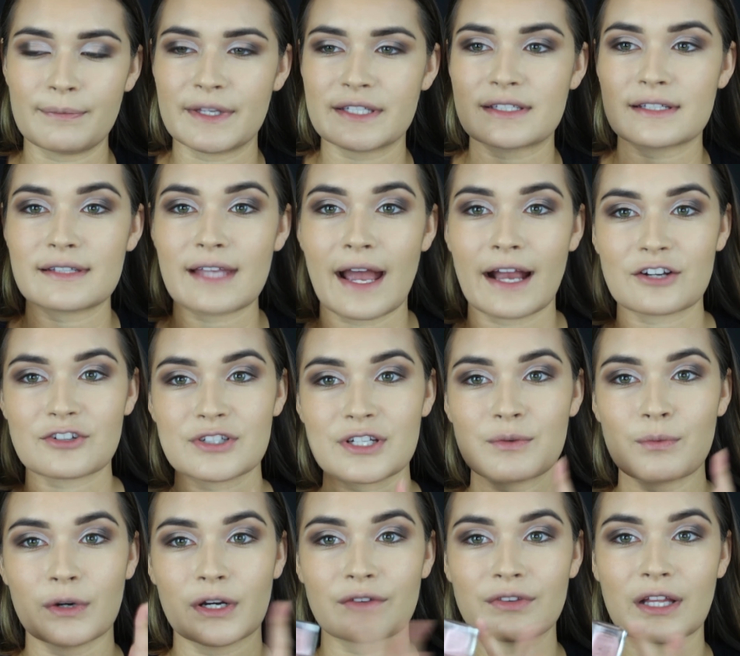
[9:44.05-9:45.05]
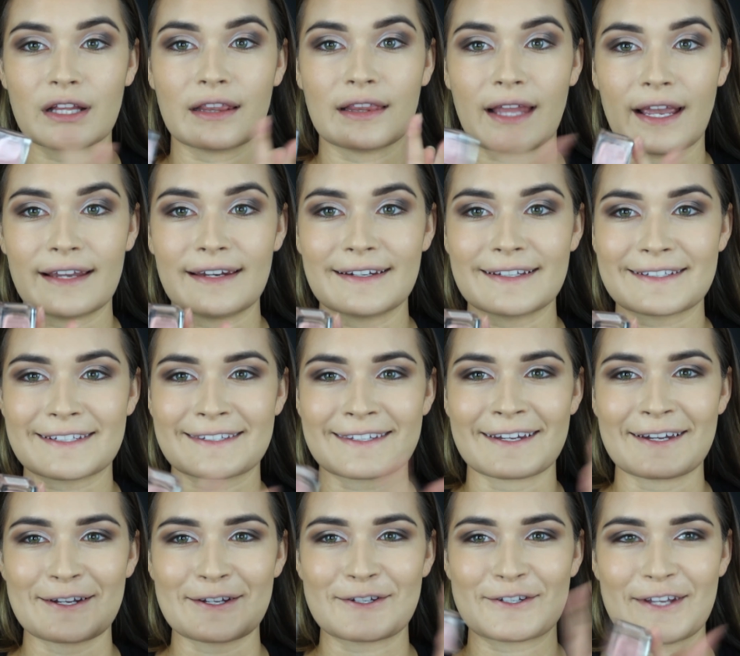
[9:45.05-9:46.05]
This is actually one of the lightest
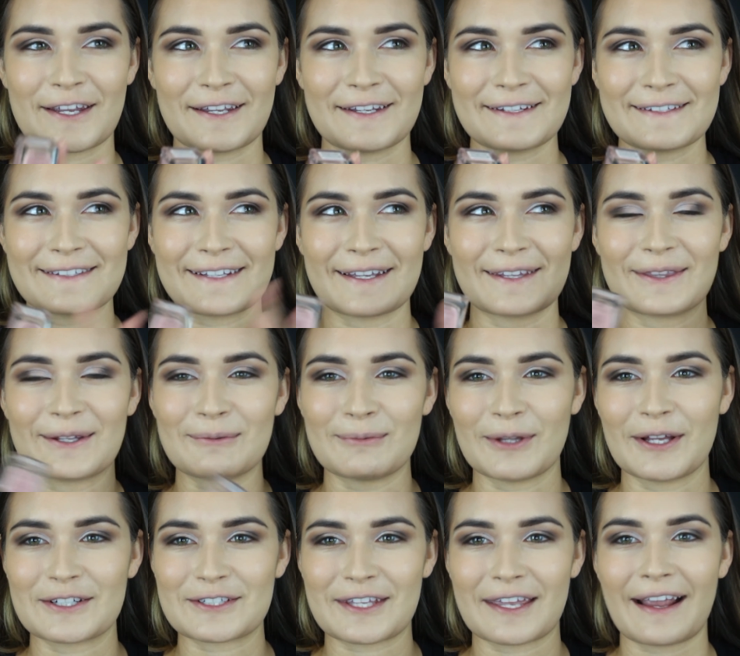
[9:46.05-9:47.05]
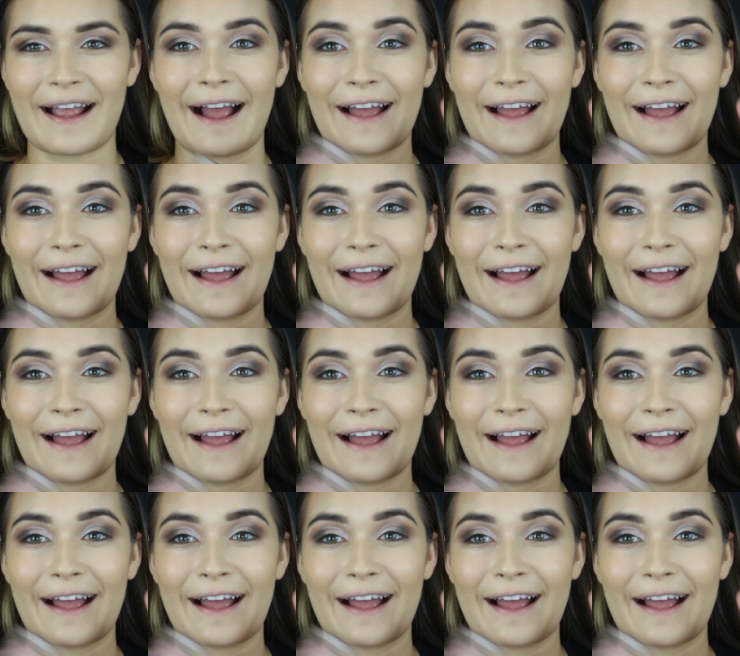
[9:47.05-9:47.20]
shades in the blush thing.